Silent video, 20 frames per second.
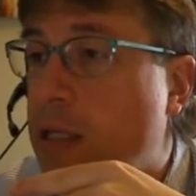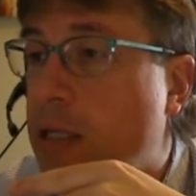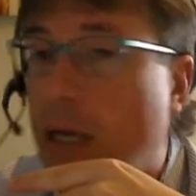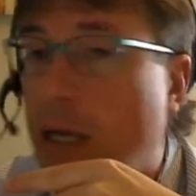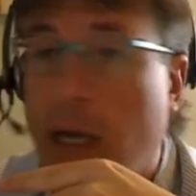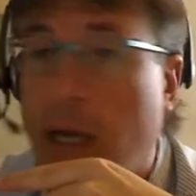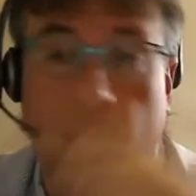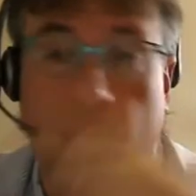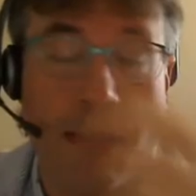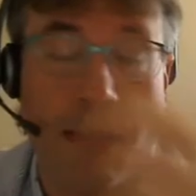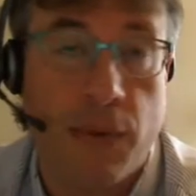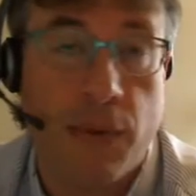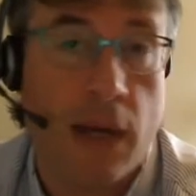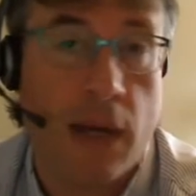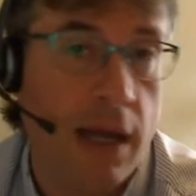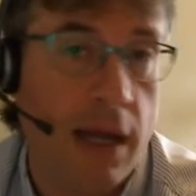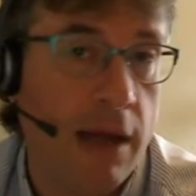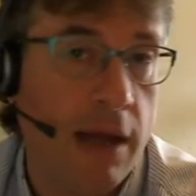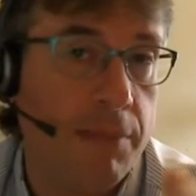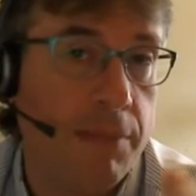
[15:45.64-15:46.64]

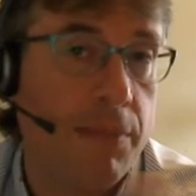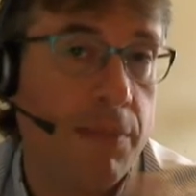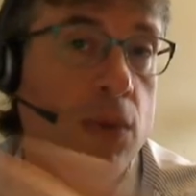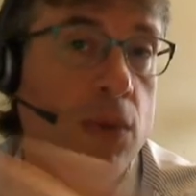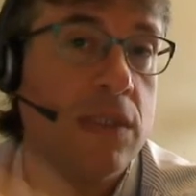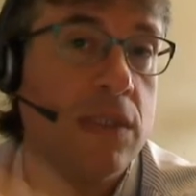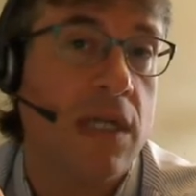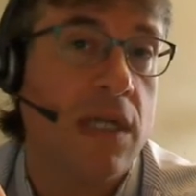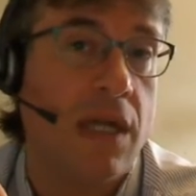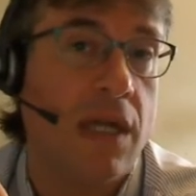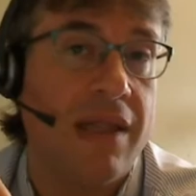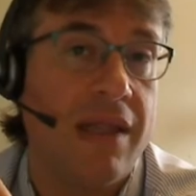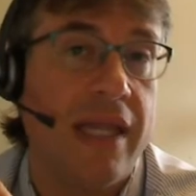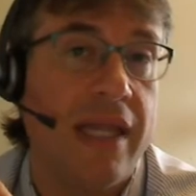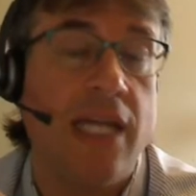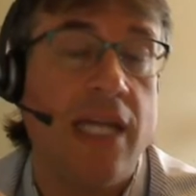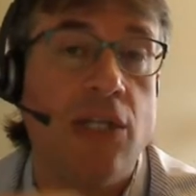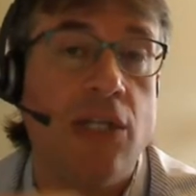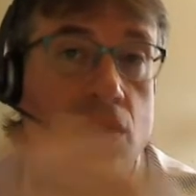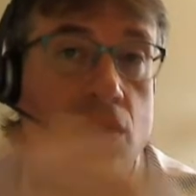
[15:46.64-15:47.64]
I'm posting a
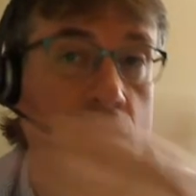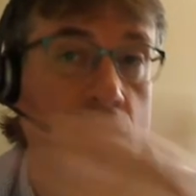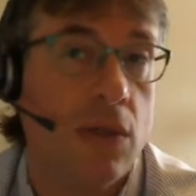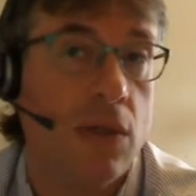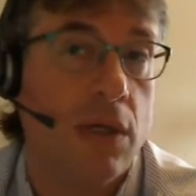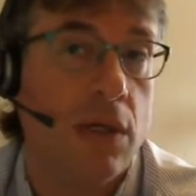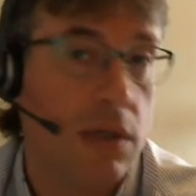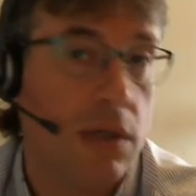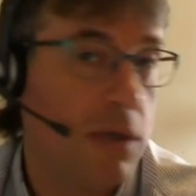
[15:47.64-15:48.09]
link to